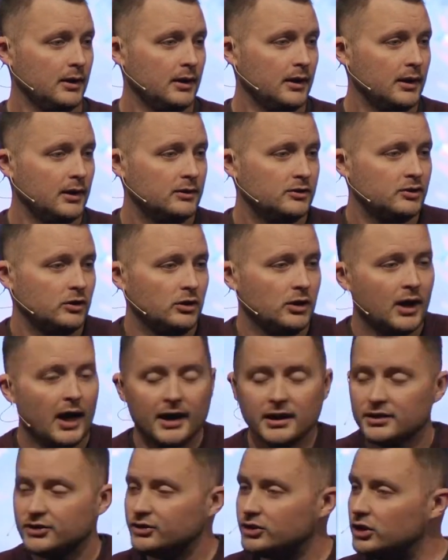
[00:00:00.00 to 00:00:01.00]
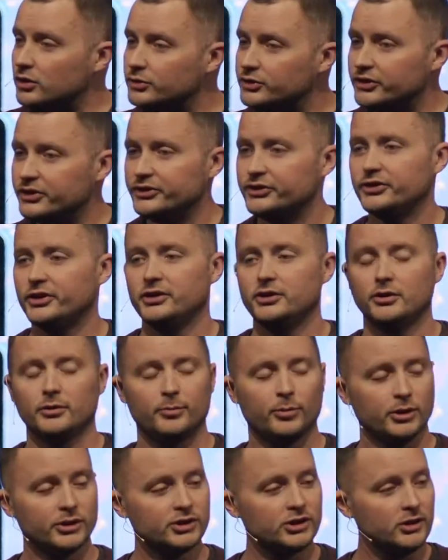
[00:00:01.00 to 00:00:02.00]
And so you got excuses and you're
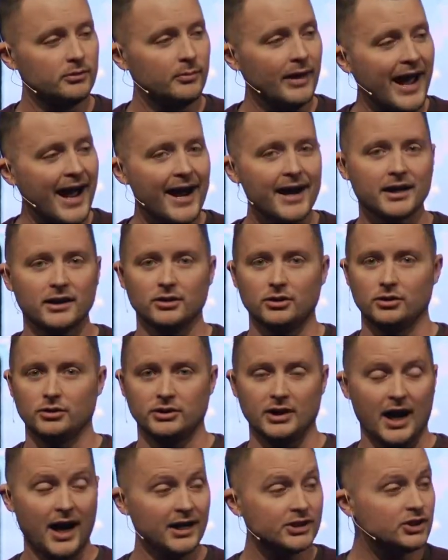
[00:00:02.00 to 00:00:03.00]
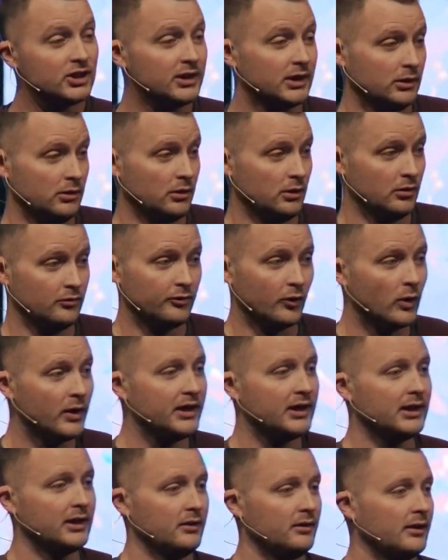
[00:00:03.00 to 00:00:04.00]
pushing back and you're dodging it. You're
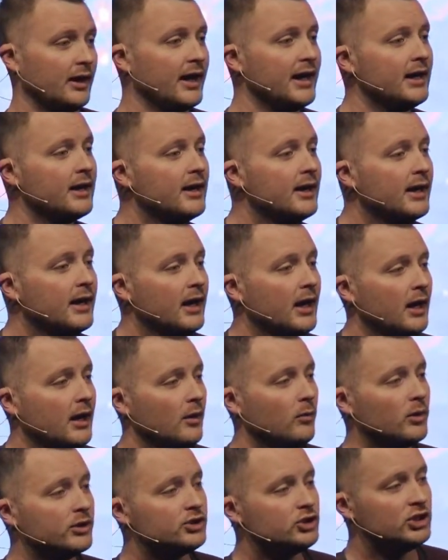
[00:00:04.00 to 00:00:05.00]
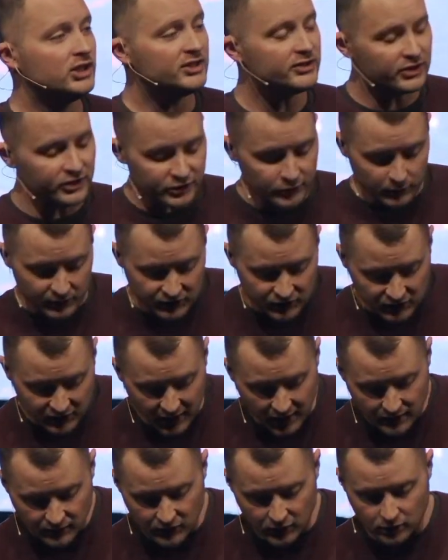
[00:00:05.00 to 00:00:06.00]
avoiding it, right? And what Jesus would
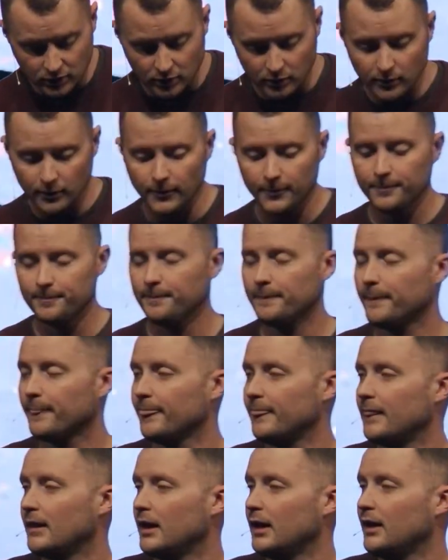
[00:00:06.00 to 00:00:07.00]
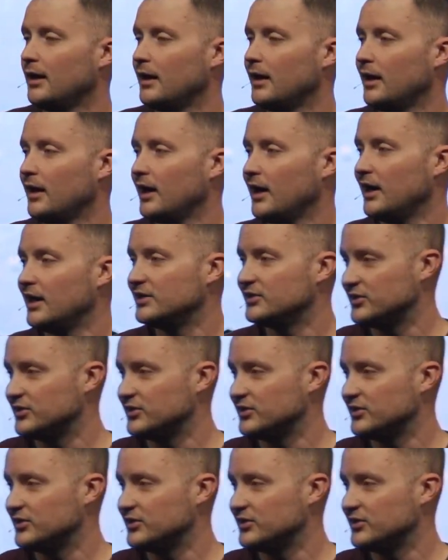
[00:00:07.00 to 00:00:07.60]
say to you is